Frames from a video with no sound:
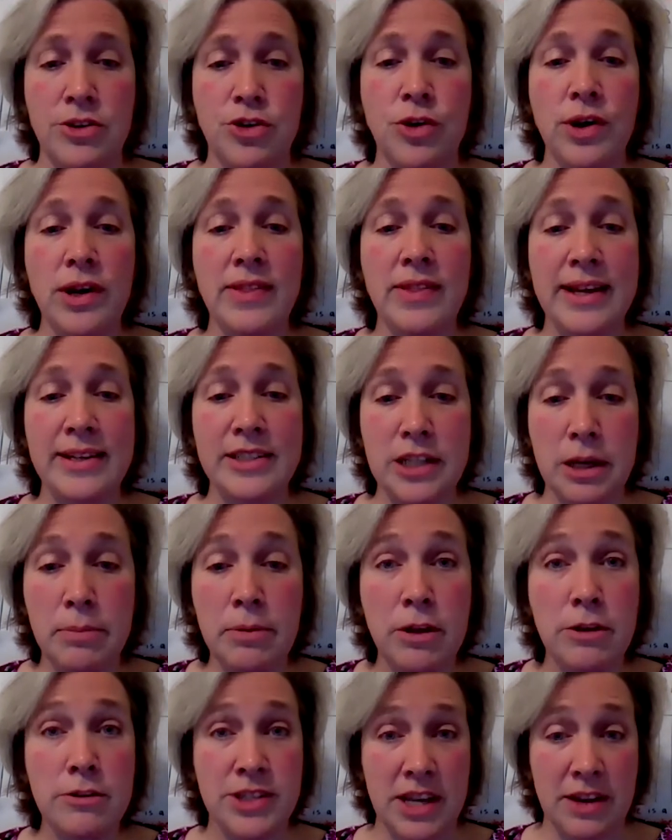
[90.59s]
During that
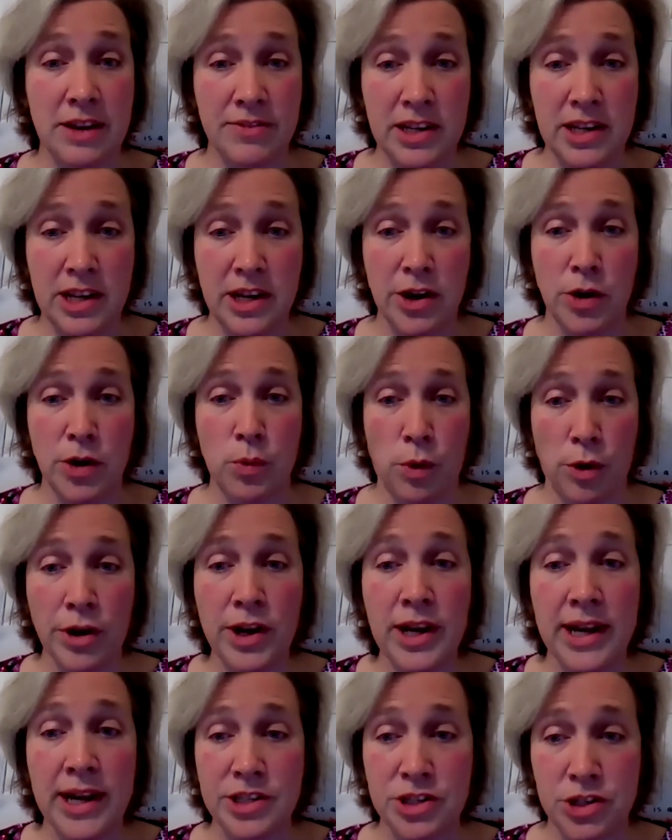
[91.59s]
007 year
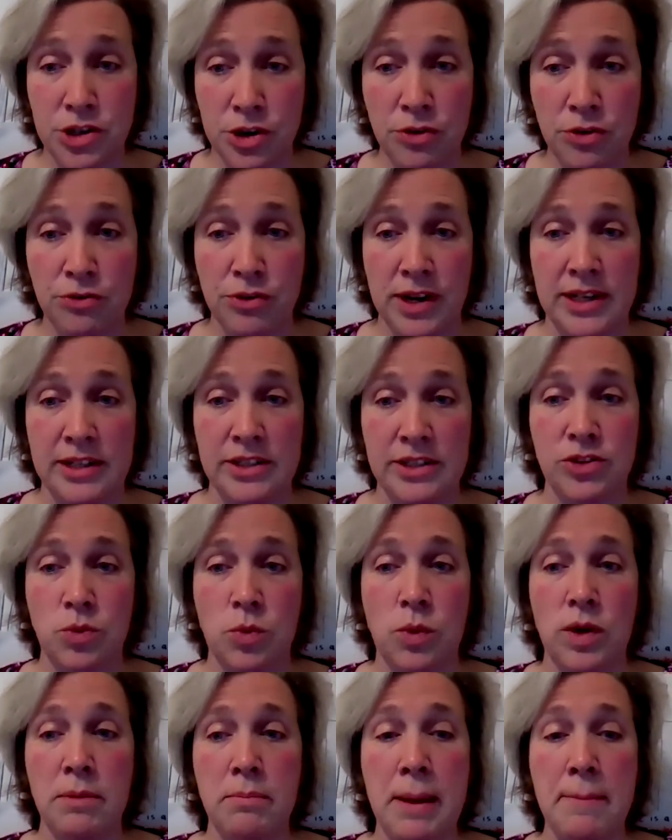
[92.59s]
working at
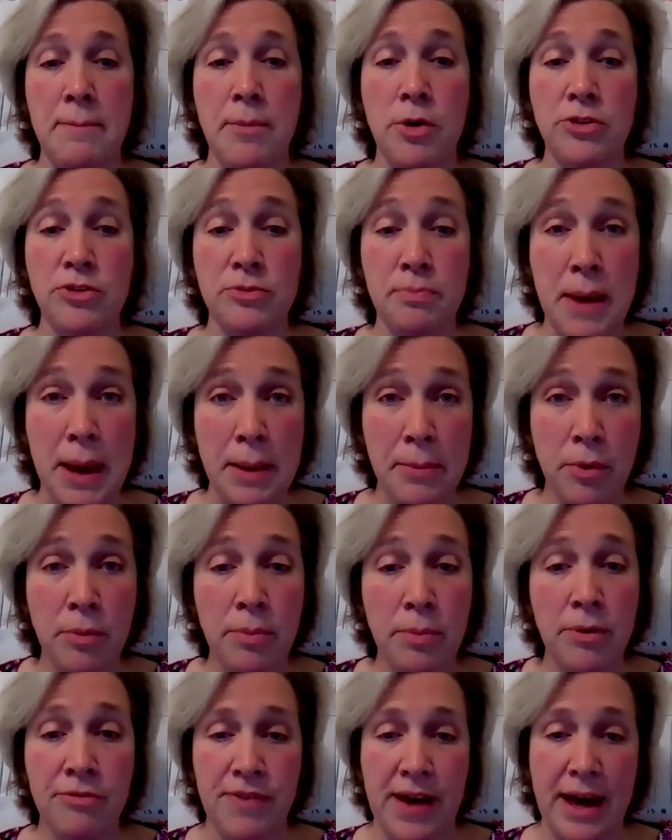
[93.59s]
Stoneridge, one of my most
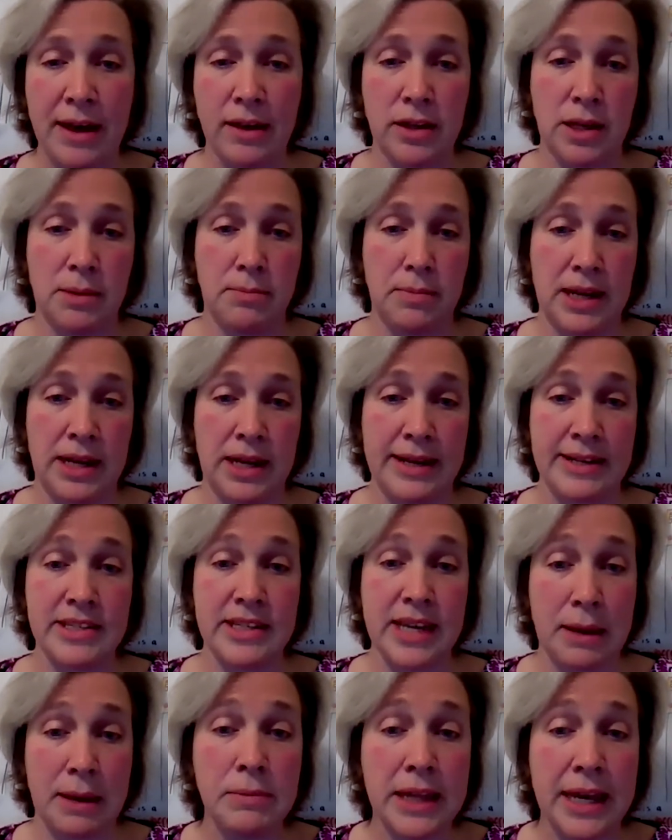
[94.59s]
memorable faculty
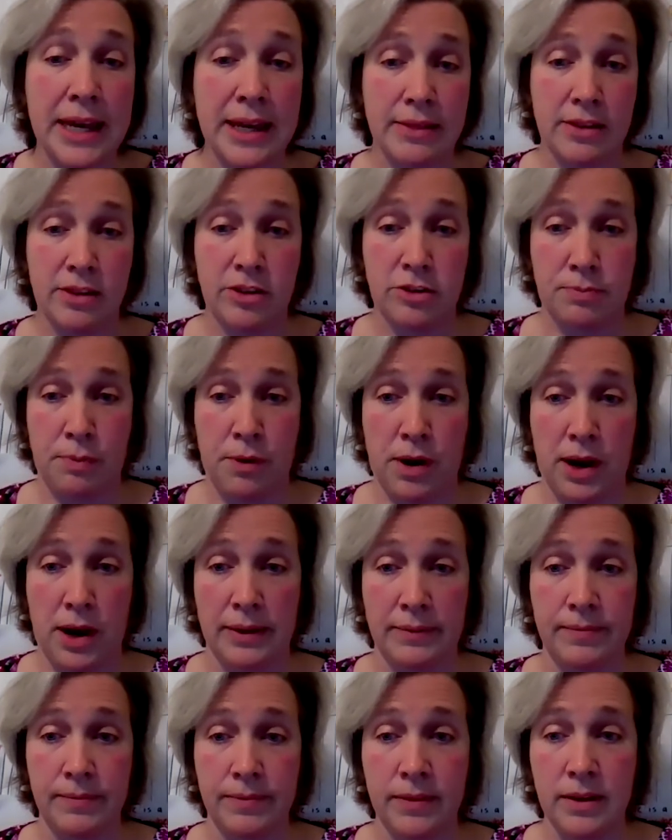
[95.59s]
meetings came late in the spring.